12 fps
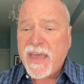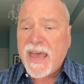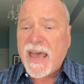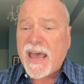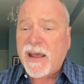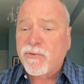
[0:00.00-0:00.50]

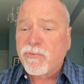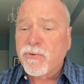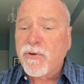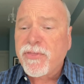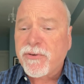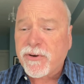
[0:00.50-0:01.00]
And
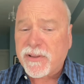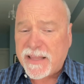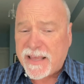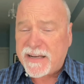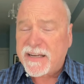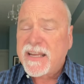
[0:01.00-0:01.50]
Ruther
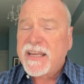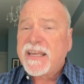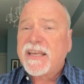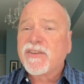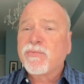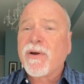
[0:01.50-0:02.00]
Glen
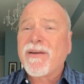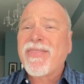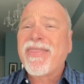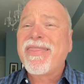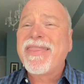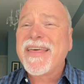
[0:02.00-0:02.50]
is where
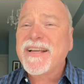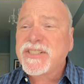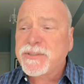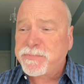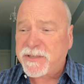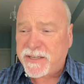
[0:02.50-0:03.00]

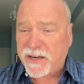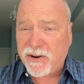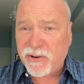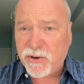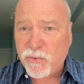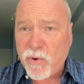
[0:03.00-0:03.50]
this
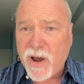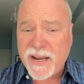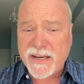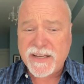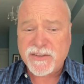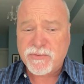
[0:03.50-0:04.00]
particular
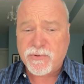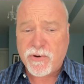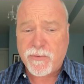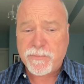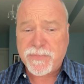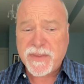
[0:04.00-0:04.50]
wine is
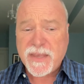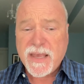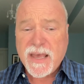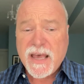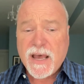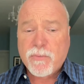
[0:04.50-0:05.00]
grown.
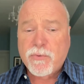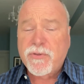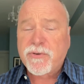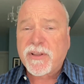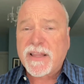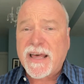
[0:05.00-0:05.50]

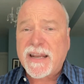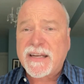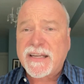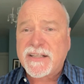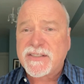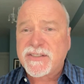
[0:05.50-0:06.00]
Ruther Glen
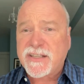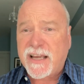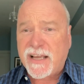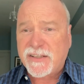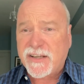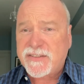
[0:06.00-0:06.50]
is,
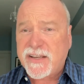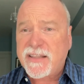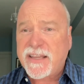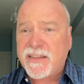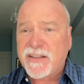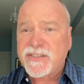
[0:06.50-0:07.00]
as I
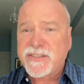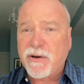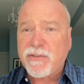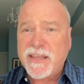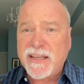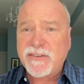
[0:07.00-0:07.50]
said, in the
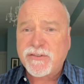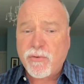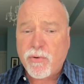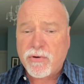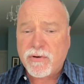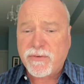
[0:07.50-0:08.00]
southeast
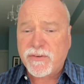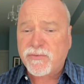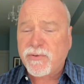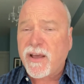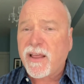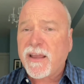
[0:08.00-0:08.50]
corner of
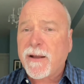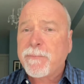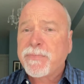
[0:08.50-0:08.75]
Australia.